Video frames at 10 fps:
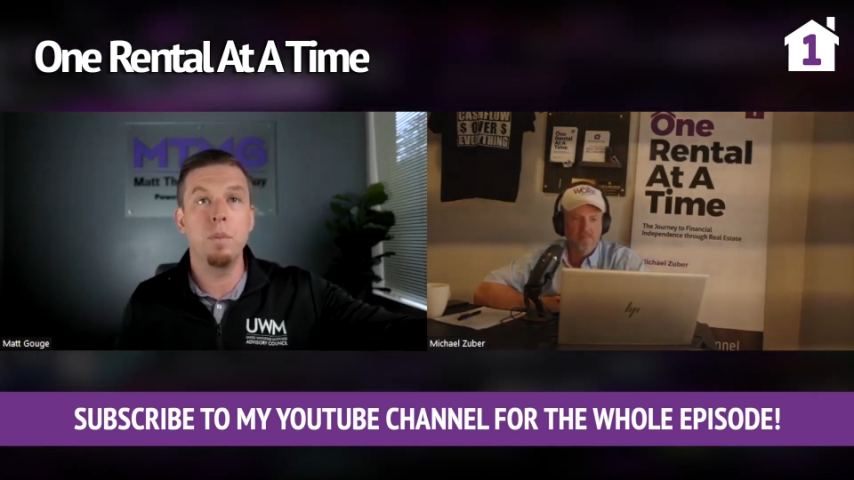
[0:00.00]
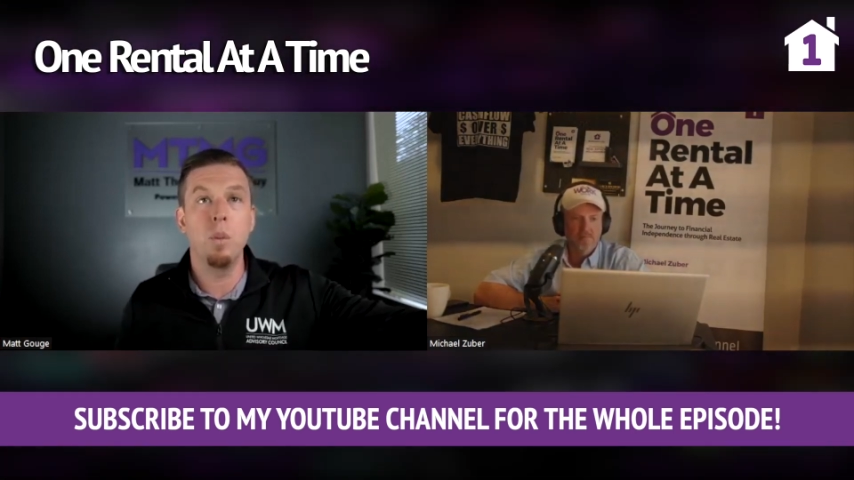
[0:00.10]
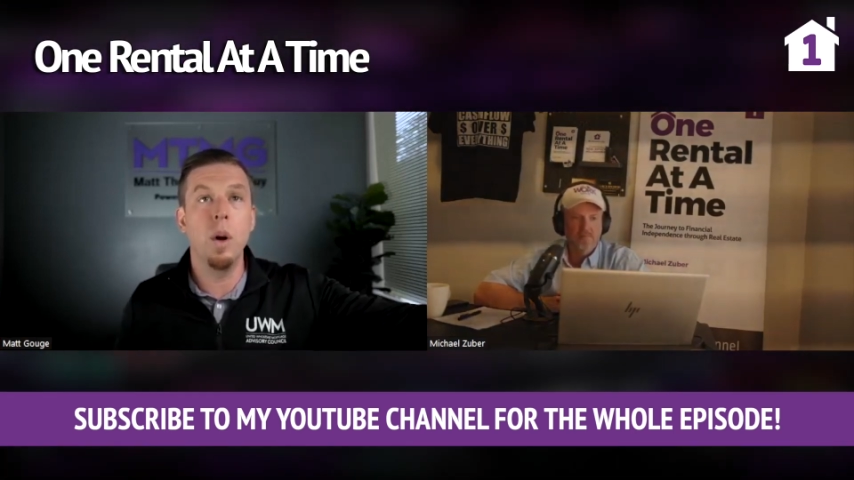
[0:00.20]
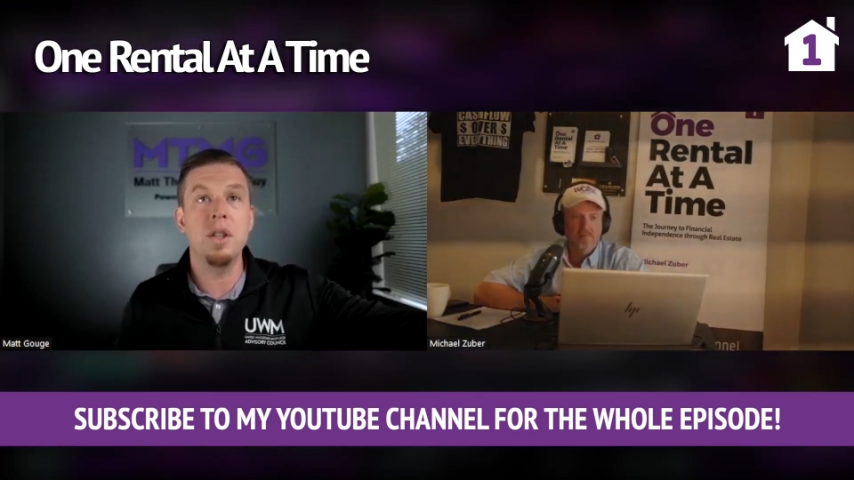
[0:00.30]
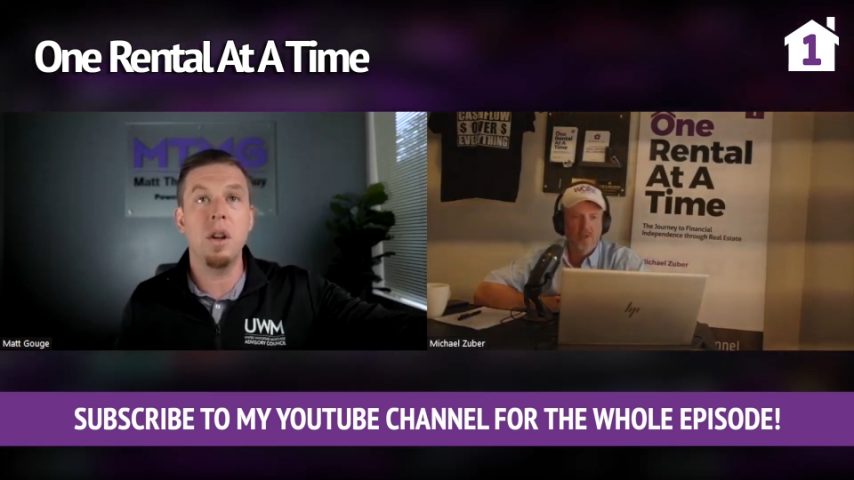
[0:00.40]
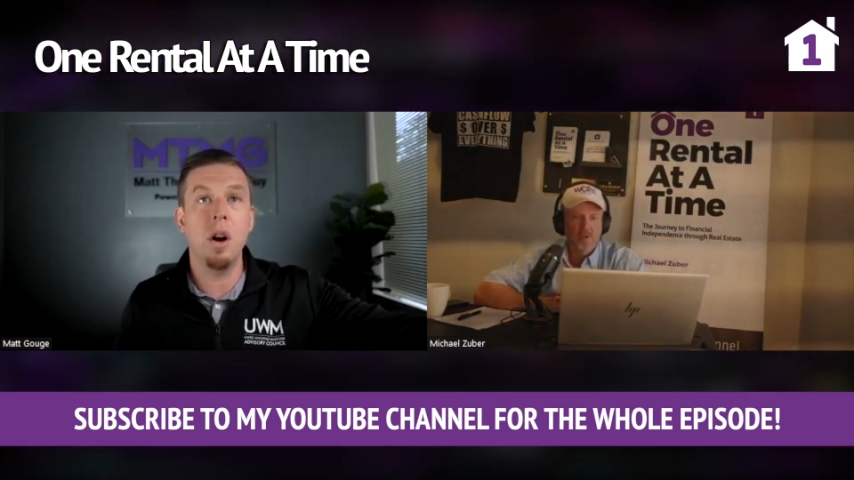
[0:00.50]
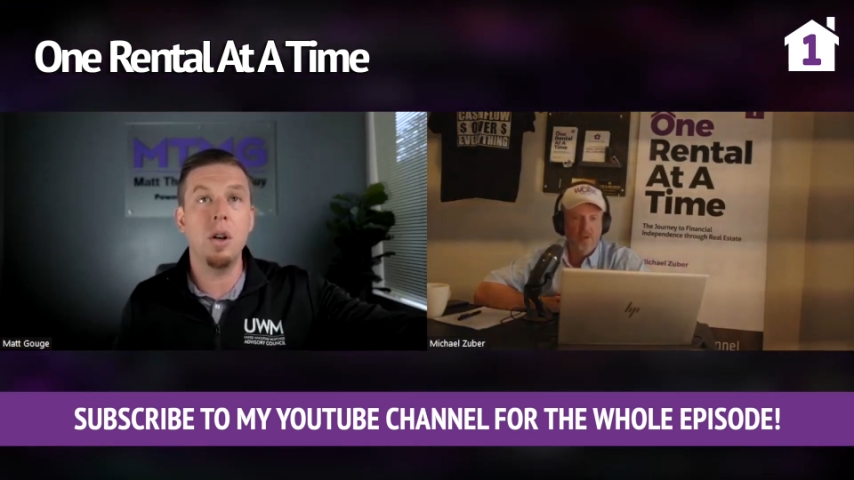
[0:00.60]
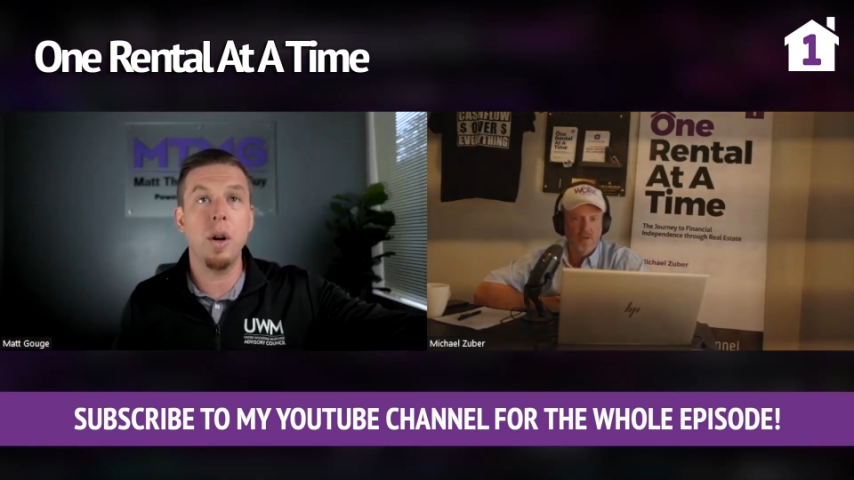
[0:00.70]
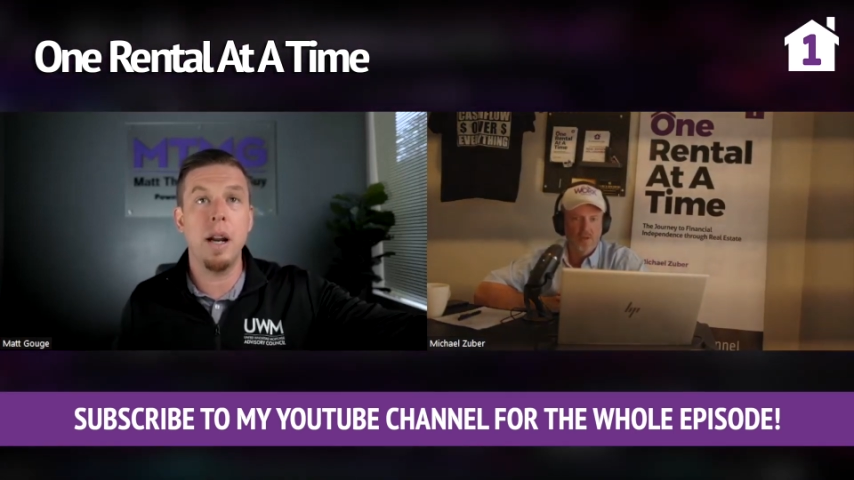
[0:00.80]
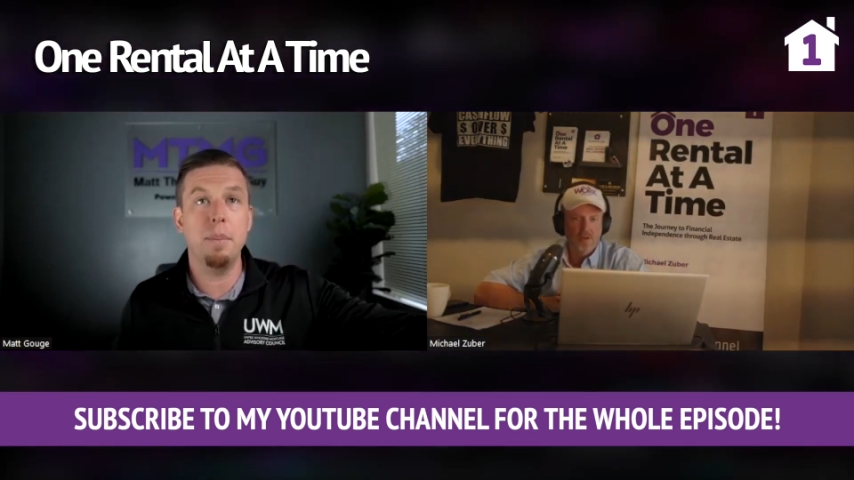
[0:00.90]
Once the
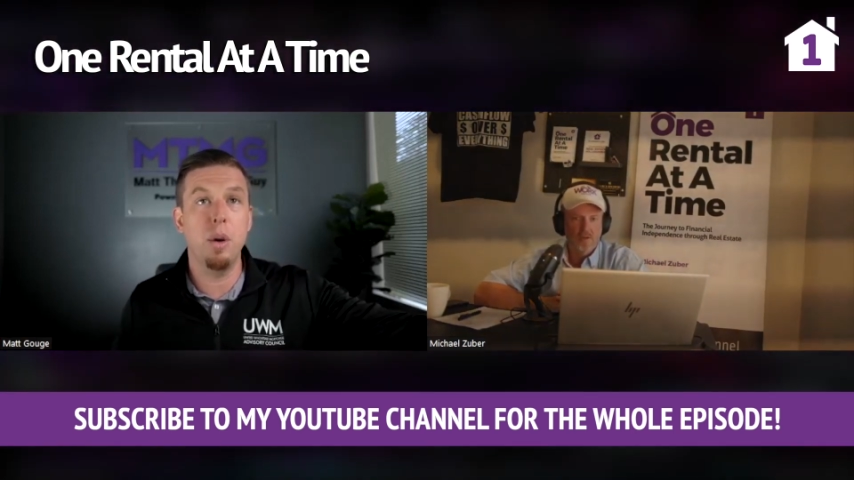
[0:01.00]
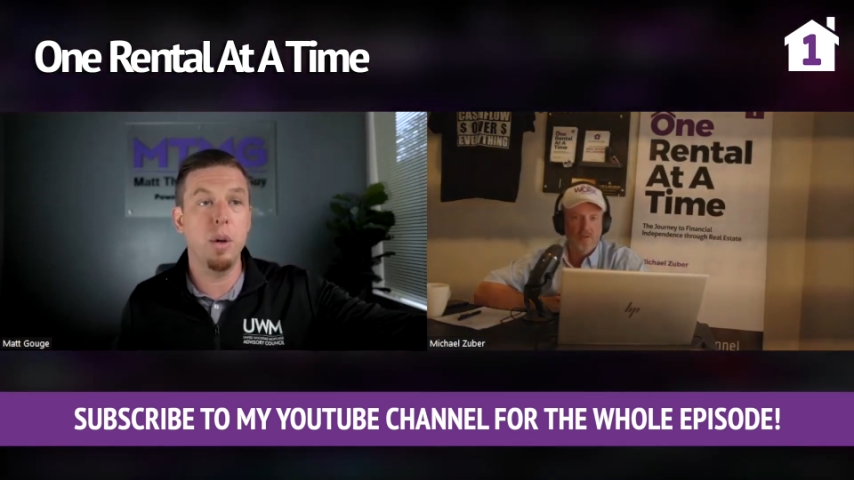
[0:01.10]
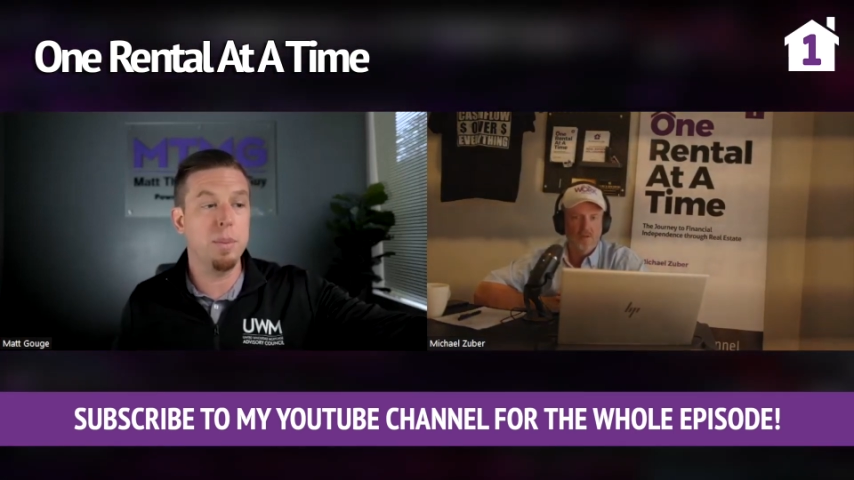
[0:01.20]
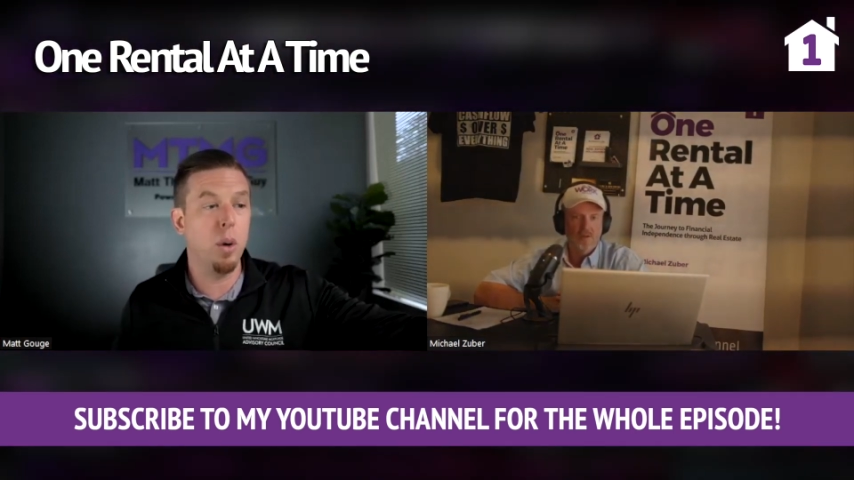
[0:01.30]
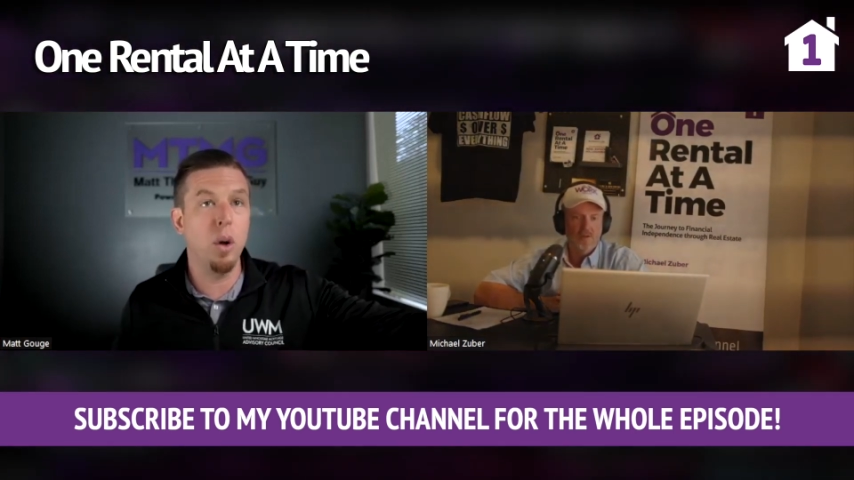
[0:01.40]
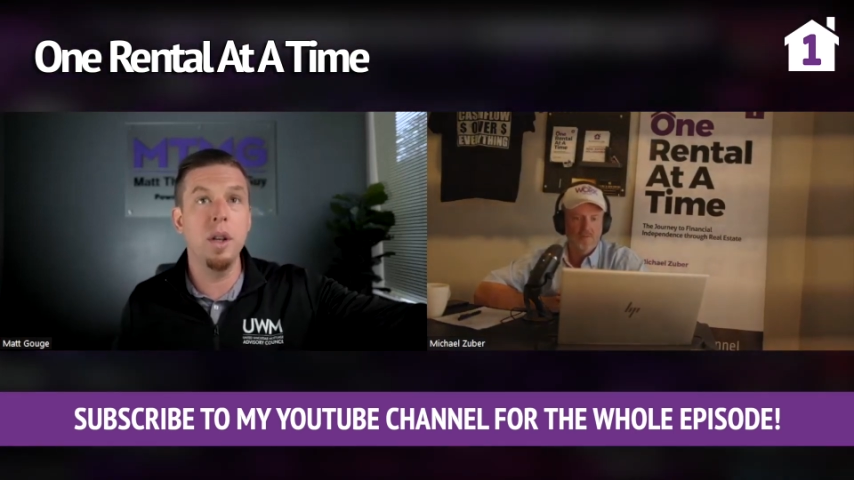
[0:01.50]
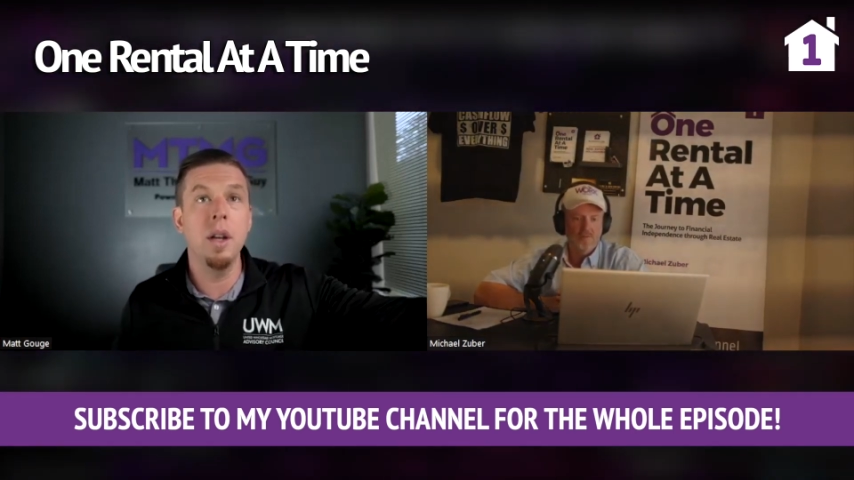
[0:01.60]
hard credit pull was pulled,